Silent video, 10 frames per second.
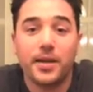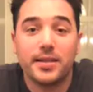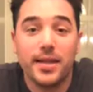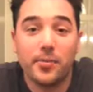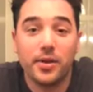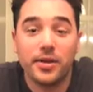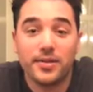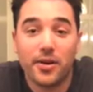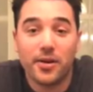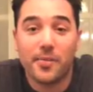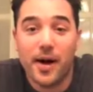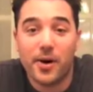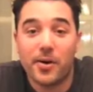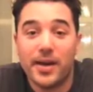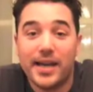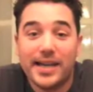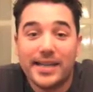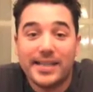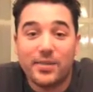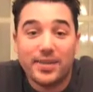Today we're going to talk about
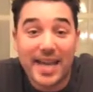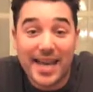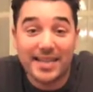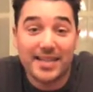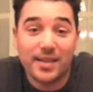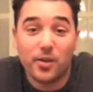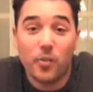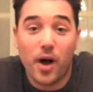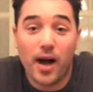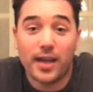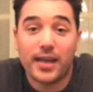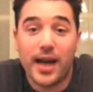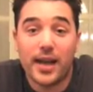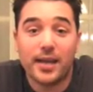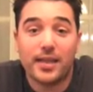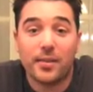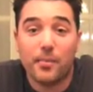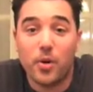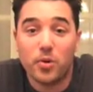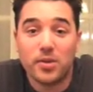tasting your wine and how to get the
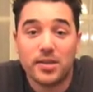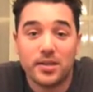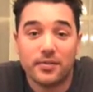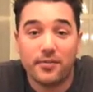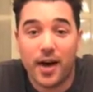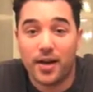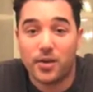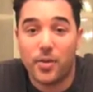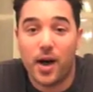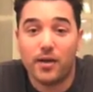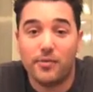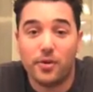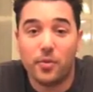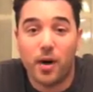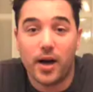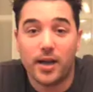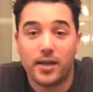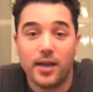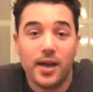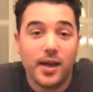most value out of your wine.
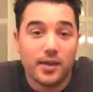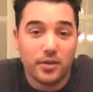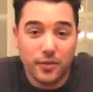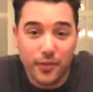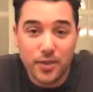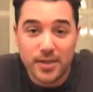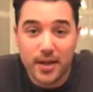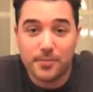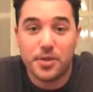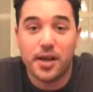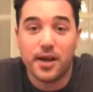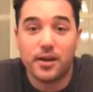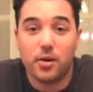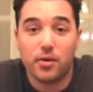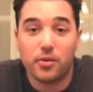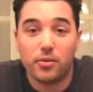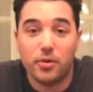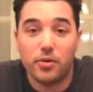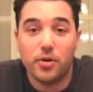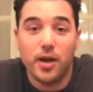There's a few steps you got to go
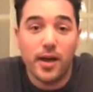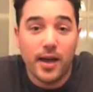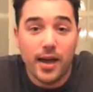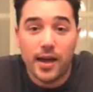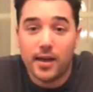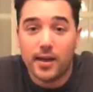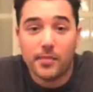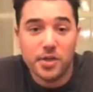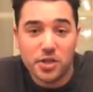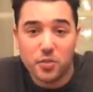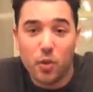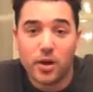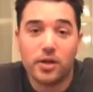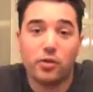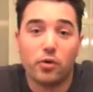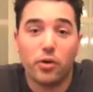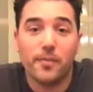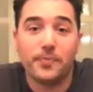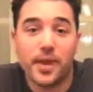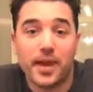through, and I'm going to just walk you through
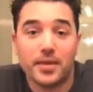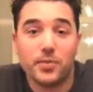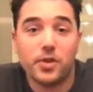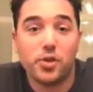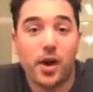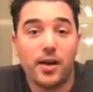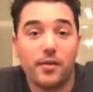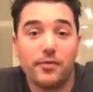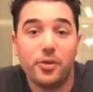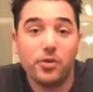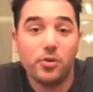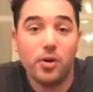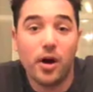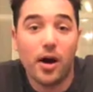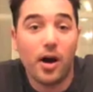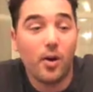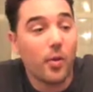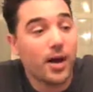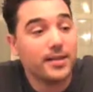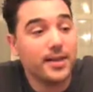them as we try a few
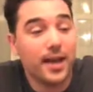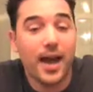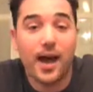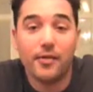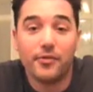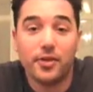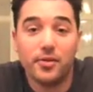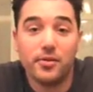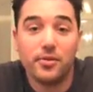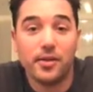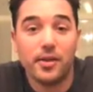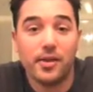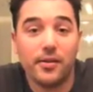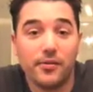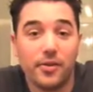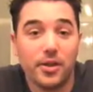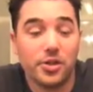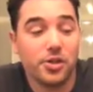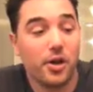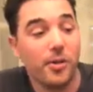wines that I have for you for this
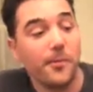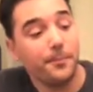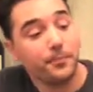show.